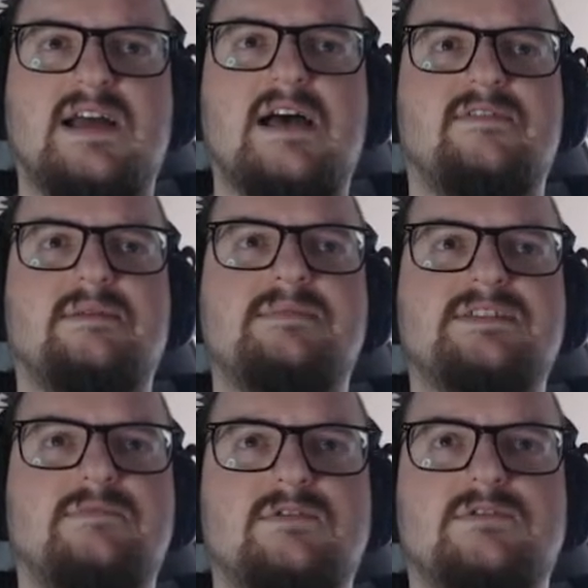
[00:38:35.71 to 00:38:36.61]
have a
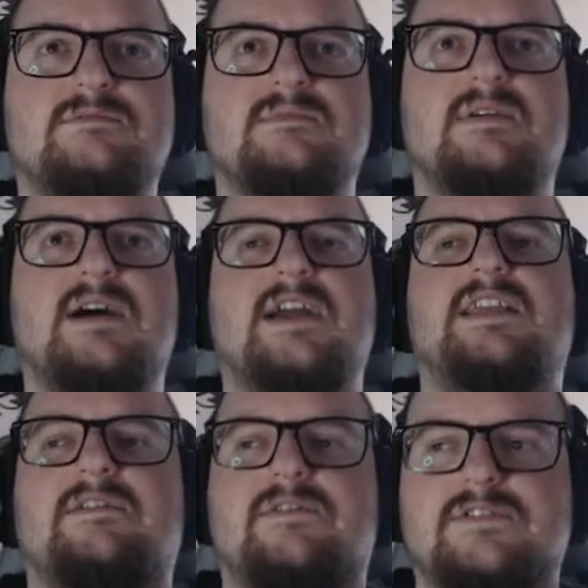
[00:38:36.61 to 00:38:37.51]
bit more
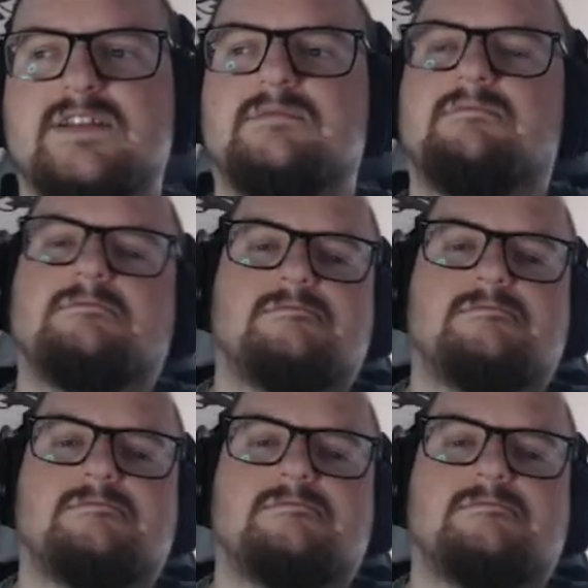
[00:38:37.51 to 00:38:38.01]
idea for that.